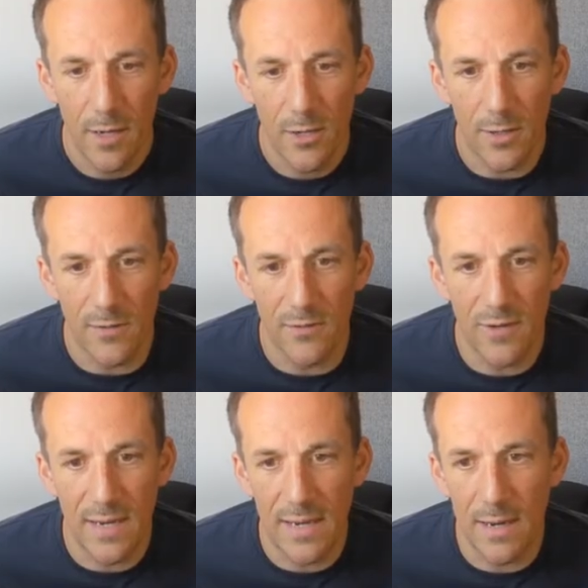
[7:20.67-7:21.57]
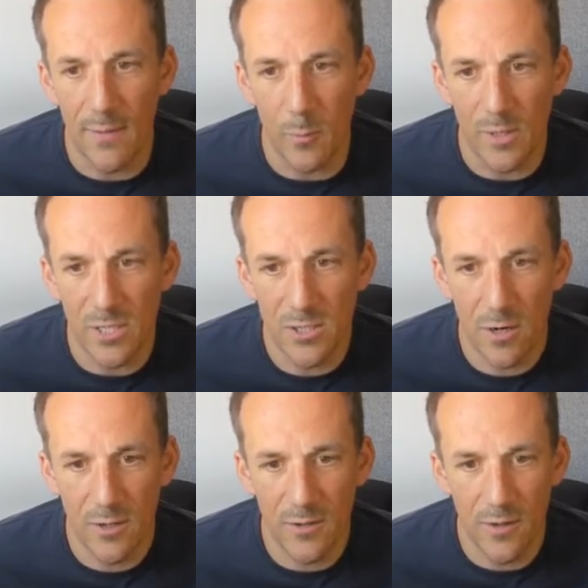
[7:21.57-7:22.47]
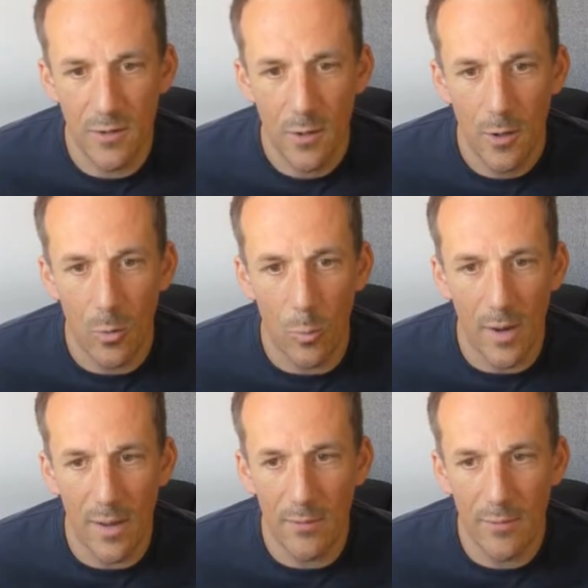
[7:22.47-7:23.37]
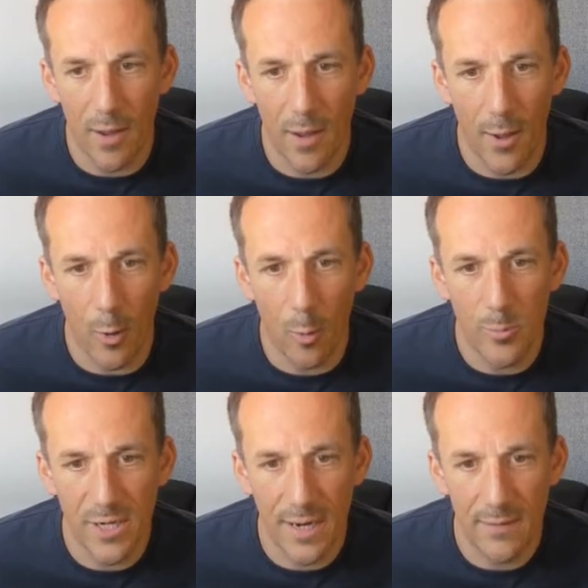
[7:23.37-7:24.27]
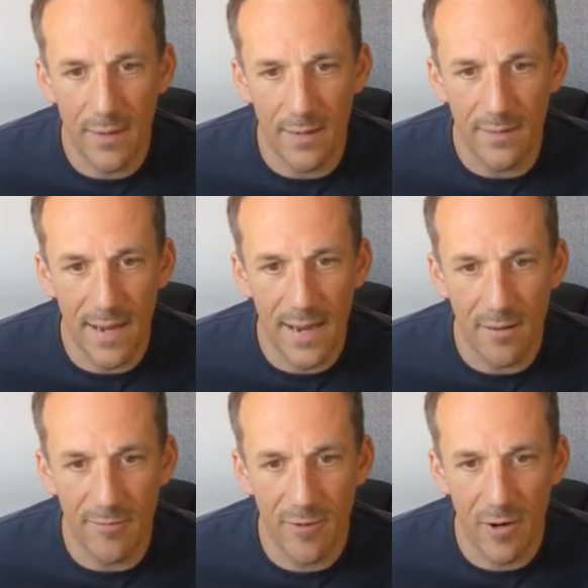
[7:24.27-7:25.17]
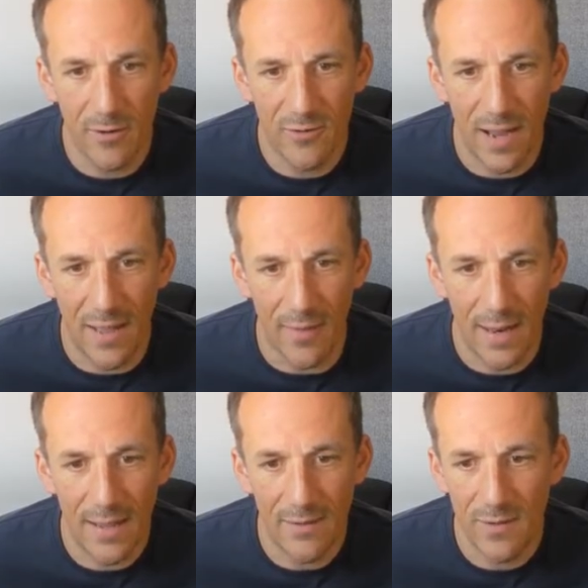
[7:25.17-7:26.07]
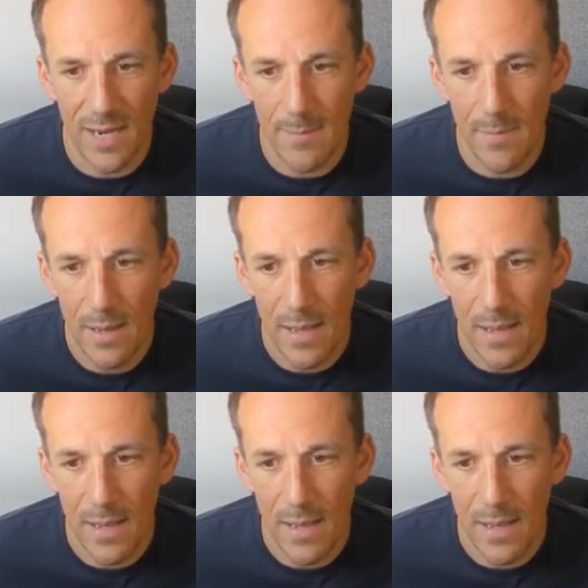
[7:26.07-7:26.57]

you can see that we started with an object that contained the first and the last name.